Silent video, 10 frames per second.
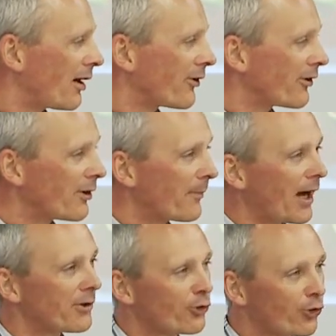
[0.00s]
I think the
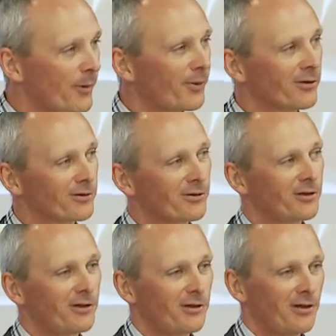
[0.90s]
demand tripled
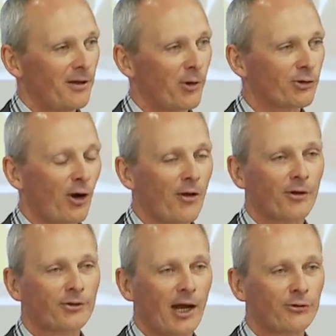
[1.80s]
because all
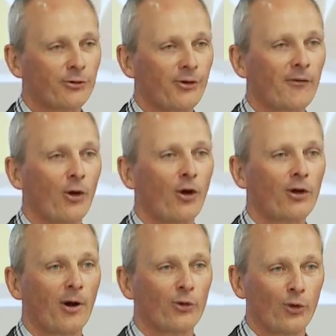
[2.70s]
those guys who've never
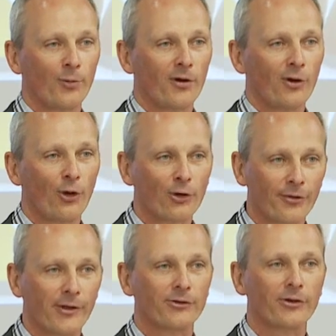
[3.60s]
heard about Uber heard
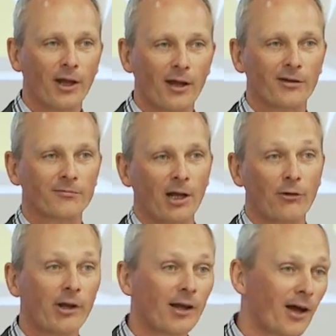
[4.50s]
on that day
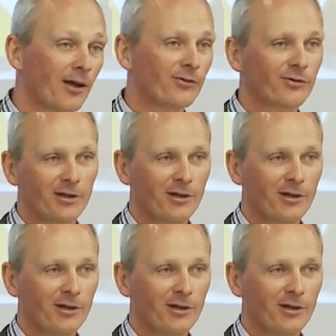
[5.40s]
and realized